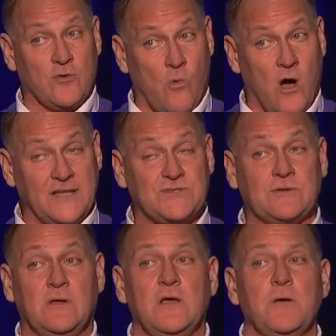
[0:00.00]
wants,
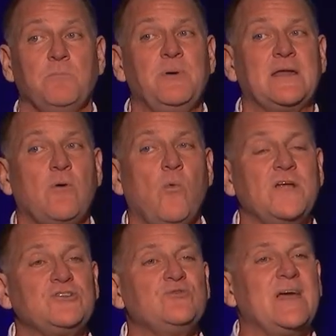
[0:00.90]
but
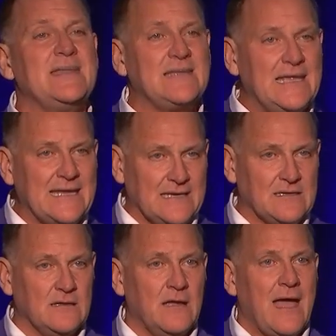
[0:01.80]
what do they need,
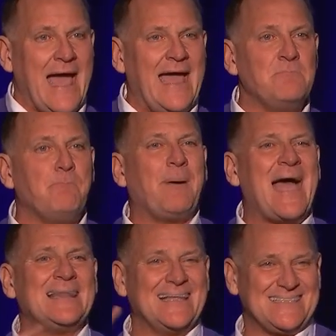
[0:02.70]
and
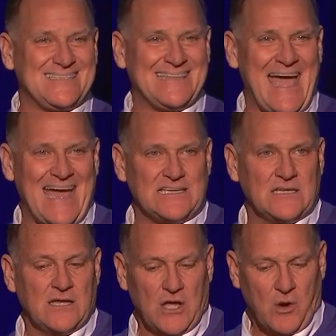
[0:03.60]
balance that
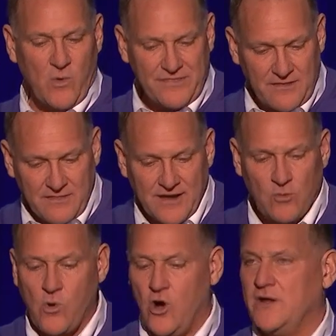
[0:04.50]
with their
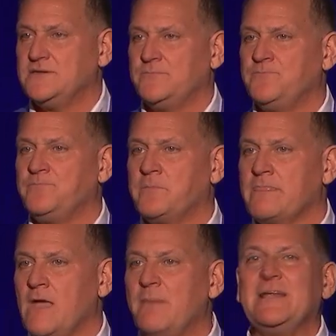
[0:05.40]
want?
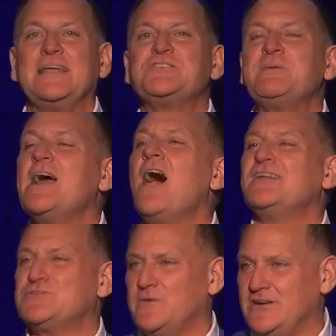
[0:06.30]
I mean, let's be
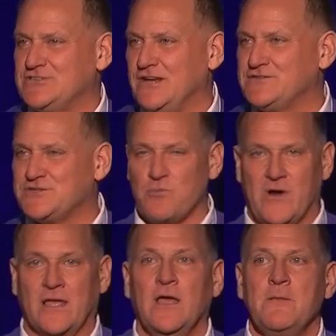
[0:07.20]
honest with ourselves this
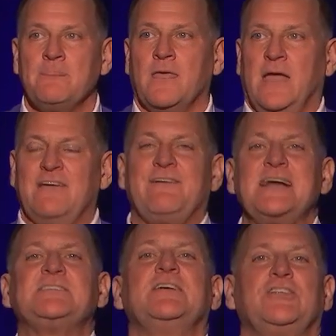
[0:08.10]
morning. If I
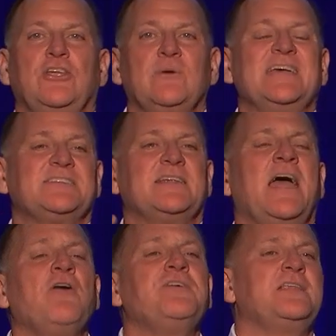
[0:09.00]
said to you, is it
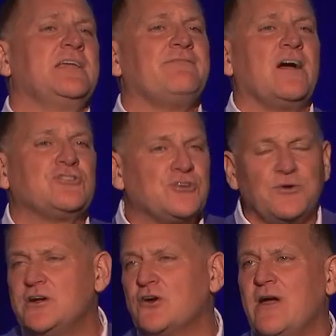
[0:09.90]
healthy to give our
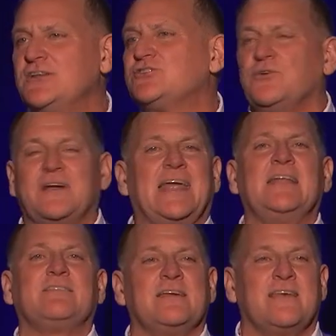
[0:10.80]
children or grandchildren
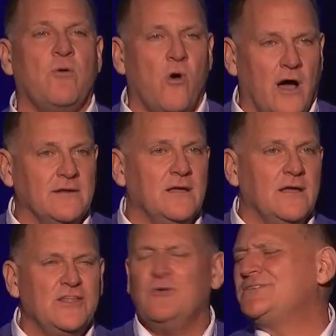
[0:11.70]
anything they want?
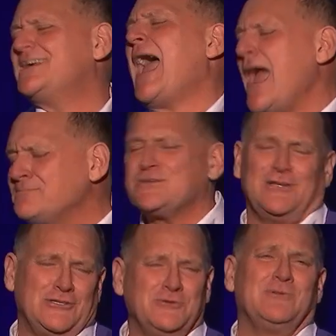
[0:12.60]
You would say,
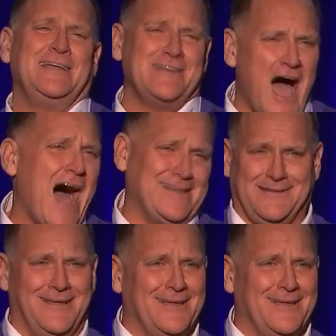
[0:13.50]
absolutely not,